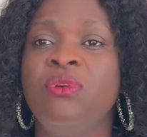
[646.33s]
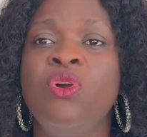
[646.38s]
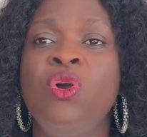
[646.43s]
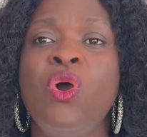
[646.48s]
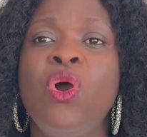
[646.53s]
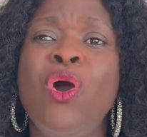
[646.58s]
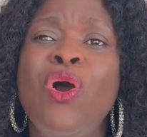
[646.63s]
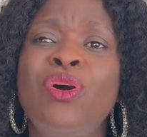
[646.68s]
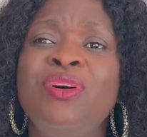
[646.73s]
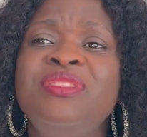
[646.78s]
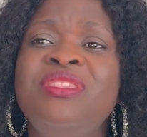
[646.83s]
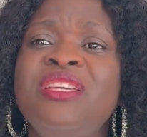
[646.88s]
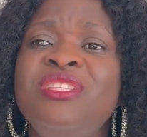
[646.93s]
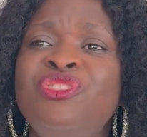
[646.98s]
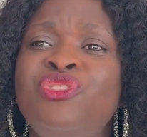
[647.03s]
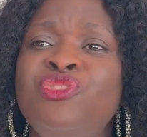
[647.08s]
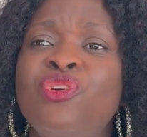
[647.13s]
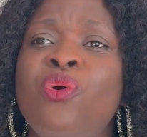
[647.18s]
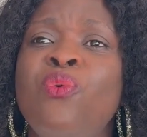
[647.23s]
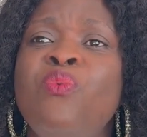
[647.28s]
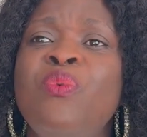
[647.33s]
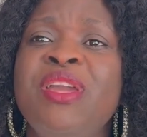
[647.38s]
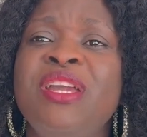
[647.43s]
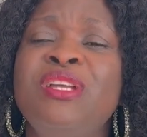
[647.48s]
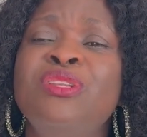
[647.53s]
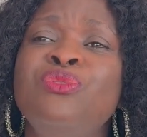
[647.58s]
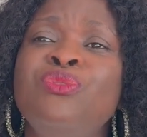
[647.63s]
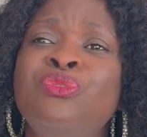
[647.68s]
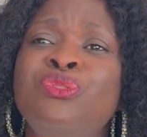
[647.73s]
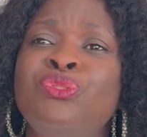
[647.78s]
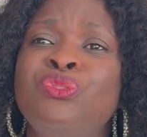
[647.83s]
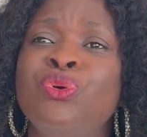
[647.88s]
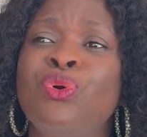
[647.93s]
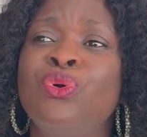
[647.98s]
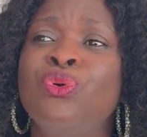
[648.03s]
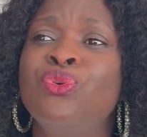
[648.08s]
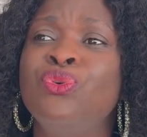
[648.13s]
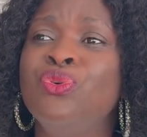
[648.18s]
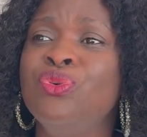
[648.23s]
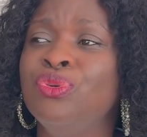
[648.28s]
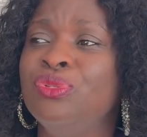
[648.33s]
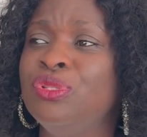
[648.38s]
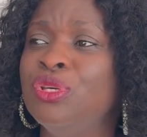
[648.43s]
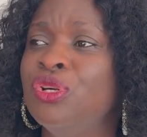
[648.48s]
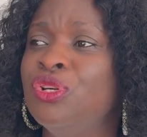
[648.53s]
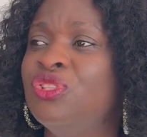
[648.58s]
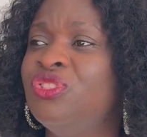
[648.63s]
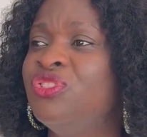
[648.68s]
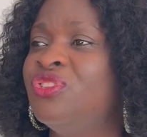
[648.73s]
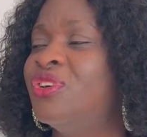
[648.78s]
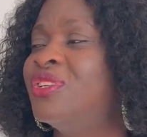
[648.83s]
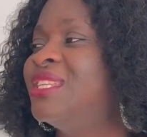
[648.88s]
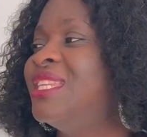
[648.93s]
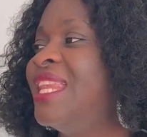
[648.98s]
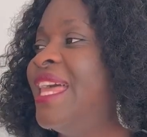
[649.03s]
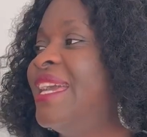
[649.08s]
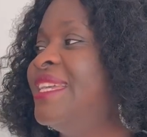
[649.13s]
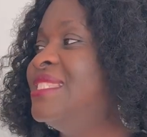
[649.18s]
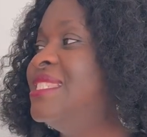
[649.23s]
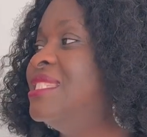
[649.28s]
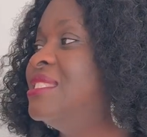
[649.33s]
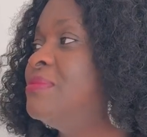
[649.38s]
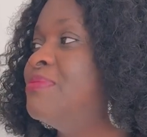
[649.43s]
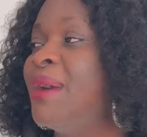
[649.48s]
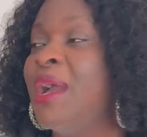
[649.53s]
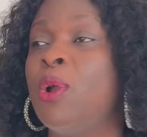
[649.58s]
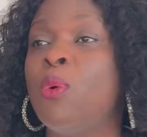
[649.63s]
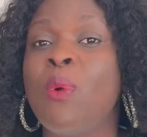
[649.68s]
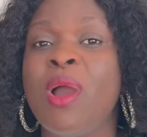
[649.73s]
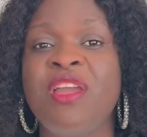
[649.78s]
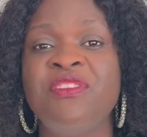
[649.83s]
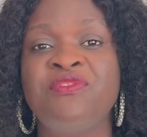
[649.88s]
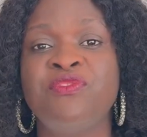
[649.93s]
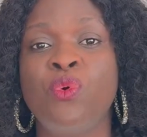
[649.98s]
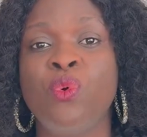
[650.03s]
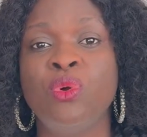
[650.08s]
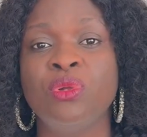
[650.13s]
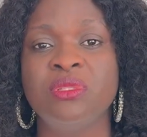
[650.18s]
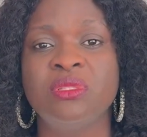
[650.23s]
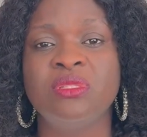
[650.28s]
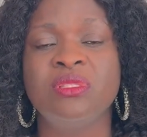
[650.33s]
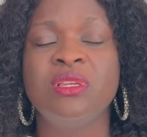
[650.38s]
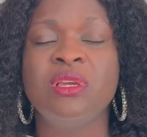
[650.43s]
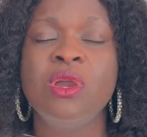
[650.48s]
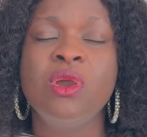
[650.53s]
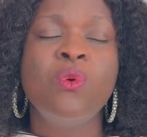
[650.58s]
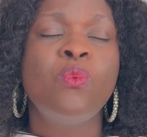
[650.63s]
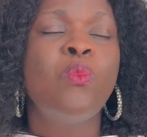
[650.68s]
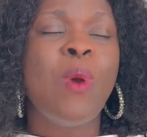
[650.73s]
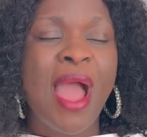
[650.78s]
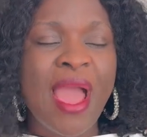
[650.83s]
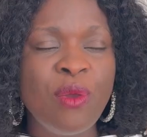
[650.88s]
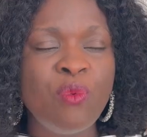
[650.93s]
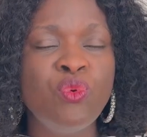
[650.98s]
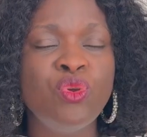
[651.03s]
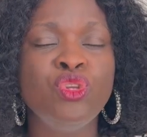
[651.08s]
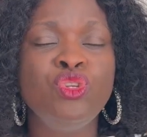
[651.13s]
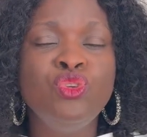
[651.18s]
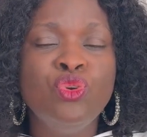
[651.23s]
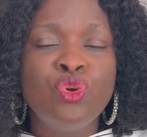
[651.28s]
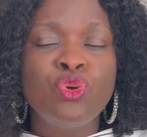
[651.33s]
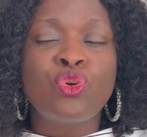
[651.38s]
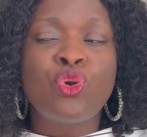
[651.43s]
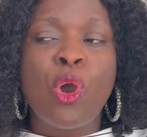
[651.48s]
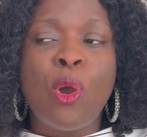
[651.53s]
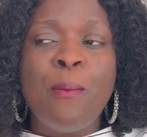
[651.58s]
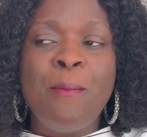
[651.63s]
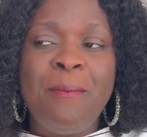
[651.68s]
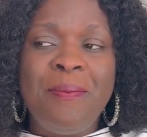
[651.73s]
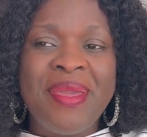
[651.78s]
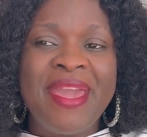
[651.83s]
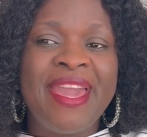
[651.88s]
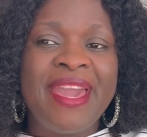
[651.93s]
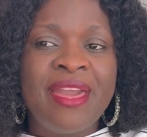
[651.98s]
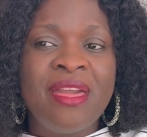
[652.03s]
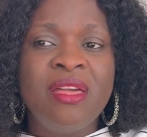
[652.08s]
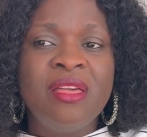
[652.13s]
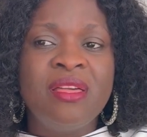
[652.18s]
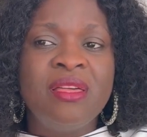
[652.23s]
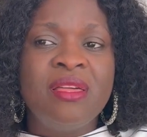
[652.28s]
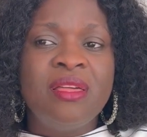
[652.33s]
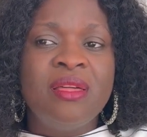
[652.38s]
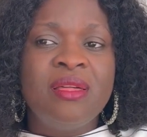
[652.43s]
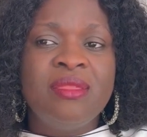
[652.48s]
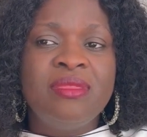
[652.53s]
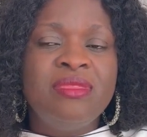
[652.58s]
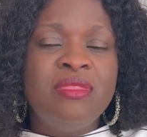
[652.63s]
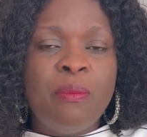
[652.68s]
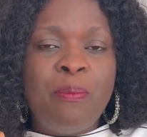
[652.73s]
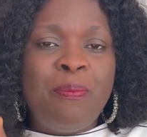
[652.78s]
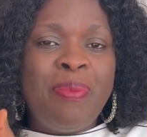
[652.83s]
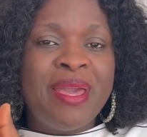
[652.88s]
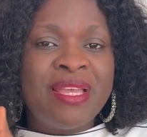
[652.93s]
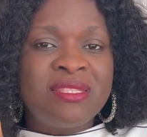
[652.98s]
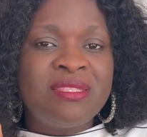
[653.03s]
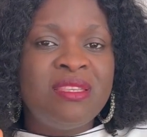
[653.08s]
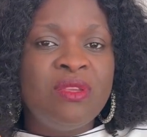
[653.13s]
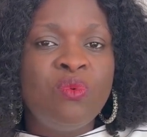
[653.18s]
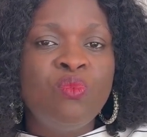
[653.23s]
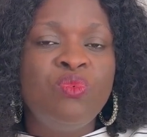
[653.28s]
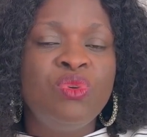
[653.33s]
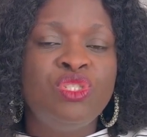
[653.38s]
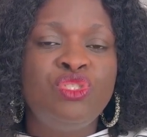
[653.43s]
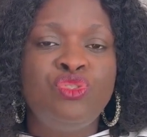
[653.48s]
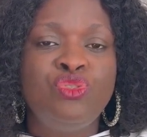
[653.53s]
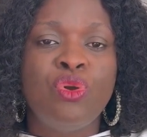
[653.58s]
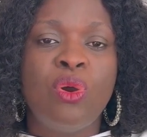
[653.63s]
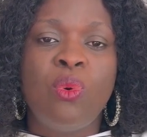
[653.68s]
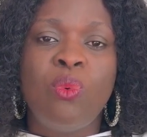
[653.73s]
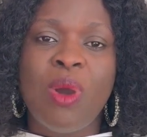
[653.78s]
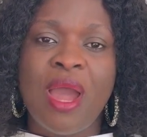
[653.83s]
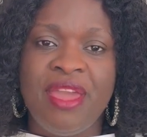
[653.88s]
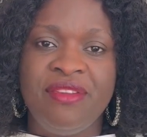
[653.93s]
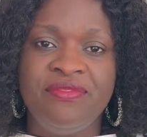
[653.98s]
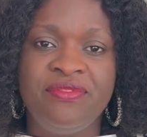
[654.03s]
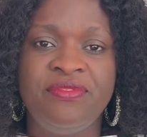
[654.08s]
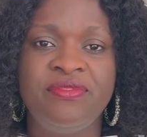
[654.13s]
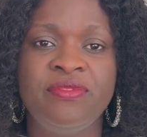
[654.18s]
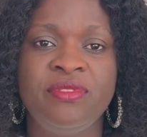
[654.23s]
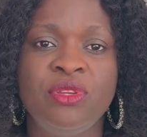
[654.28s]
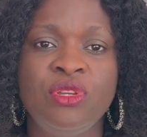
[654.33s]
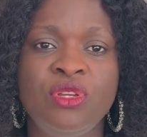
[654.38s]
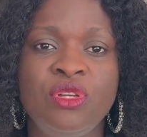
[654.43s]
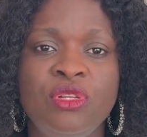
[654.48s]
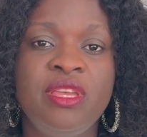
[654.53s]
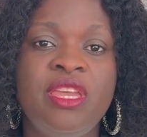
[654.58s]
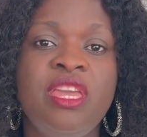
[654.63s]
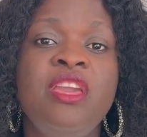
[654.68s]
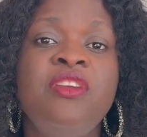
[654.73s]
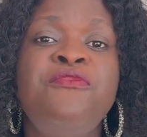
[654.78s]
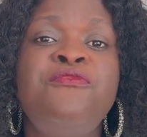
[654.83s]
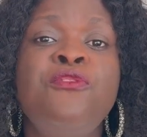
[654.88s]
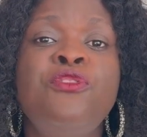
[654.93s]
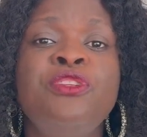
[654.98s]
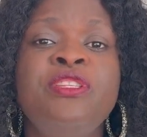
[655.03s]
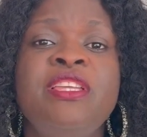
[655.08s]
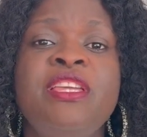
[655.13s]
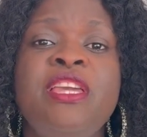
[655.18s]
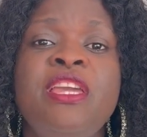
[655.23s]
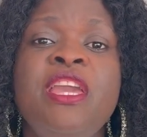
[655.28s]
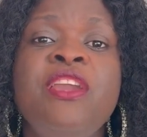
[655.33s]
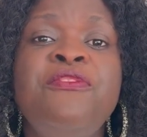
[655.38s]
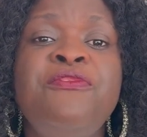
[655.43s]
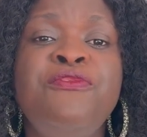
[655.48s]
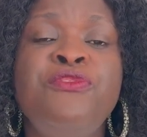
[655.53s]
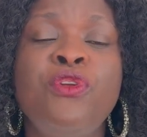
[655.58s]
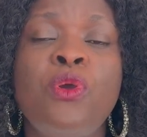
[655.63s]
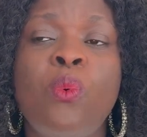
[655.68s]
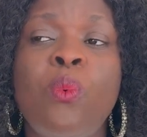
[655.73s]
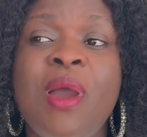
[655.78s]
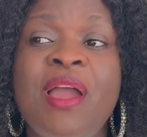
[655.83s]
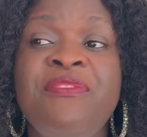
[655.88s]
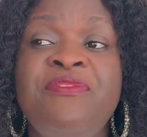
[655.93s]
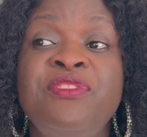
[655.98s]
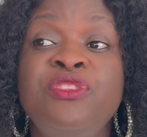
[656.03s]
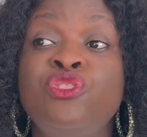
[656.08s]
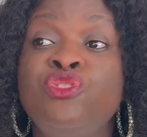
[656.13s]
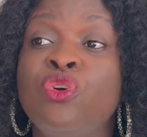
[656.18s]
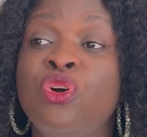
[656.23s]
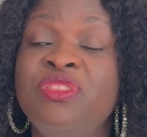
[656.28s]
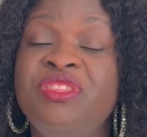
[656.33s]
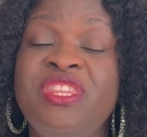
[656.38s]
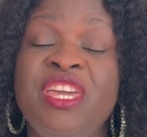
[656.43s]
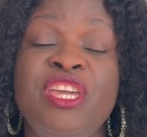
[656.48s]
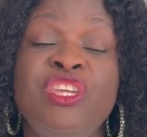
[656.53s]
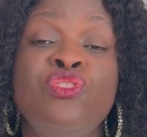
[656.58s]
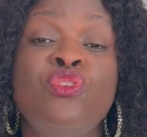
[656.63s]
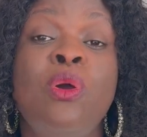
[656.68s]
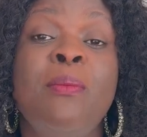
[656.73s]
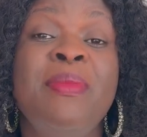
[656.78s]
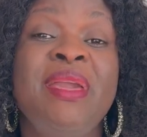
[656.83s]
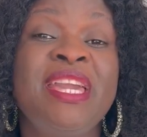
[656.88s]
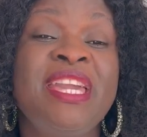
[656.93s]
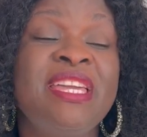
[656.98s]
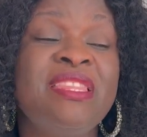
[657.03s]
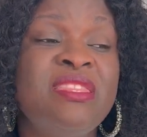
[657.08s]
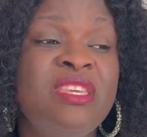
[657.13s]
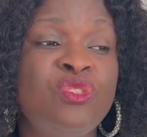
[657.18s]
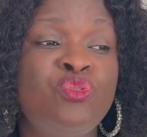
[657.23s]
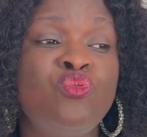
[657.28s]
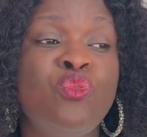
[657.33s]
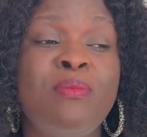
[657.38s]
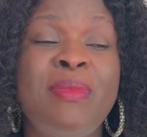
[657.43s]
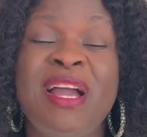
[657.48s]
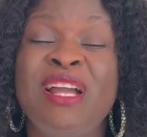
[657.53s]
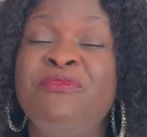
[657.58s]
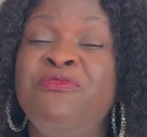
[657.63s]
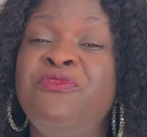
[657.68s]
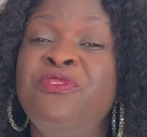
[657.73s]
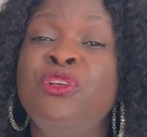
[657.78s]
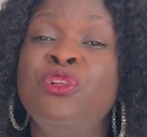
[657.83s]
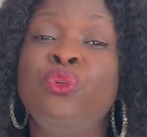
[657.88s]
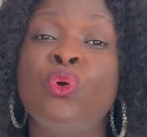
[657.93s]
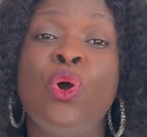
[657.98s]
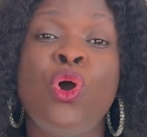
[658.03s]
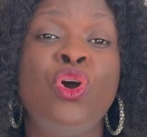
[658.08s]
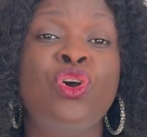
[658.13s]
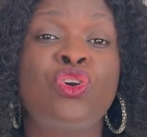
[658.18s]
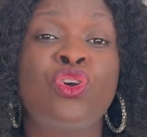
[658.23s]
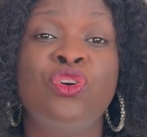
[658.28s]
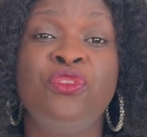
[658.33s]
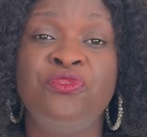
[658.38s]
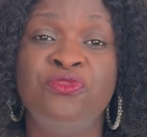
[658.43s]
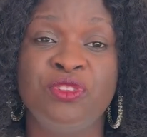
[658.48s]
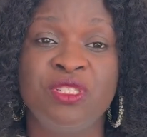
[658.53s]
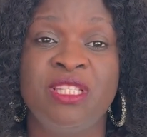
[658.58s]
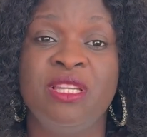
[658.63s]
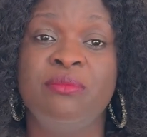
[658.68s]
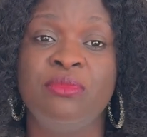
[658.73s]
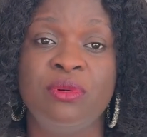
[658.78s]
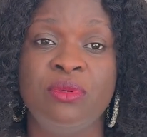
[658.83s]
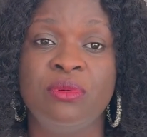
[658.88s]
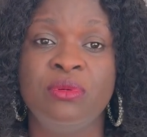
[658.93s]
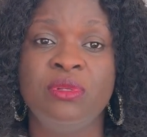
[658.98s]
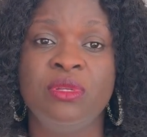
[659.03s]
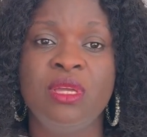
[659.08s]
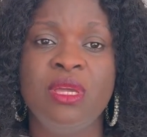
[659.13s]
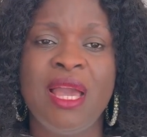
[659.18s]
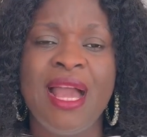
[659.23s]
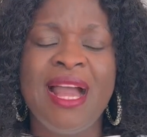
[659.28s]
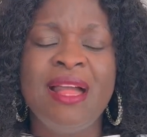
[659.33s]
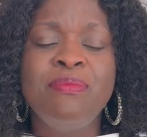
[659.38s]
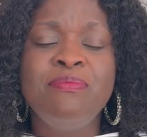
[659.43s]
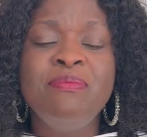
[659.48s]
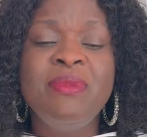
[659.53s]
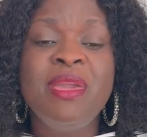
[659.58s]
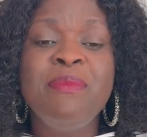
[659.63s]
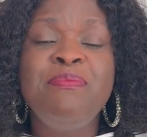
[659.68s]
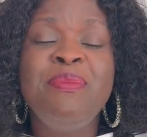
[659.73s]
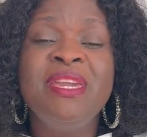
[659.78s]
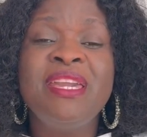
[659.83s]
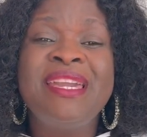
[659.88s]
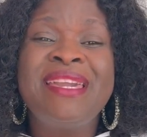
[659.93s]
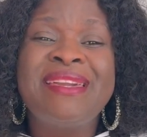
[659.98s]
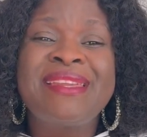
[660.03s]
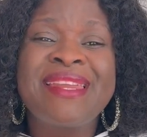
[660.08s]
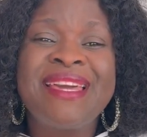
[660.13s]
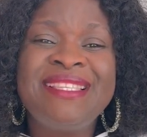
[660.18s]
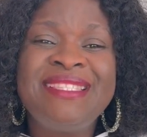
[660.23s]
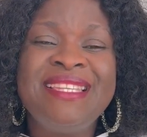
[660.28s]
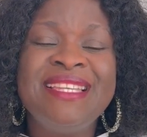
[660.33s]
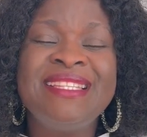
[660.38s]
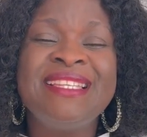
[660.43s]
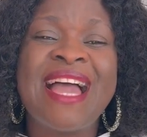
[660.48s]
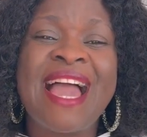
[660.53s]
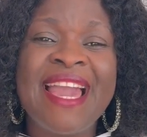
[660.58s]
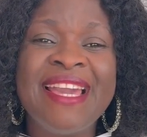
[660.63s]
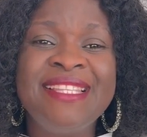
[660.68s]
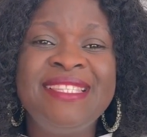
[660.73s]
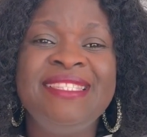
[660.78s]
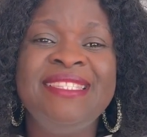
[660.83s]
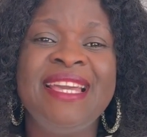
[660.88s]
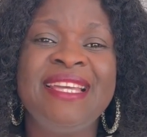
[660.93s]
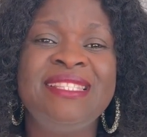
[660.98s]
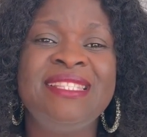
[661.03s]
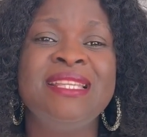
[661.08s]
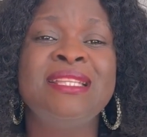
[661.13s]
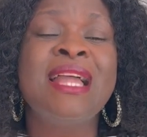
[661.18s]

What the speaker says: Oh, this your wig looks so good, not like this my wife own. Why will you compare the person with your wife? Even if your wife is not there, you're making this woman feel uncomfortable and maybe creating ideas in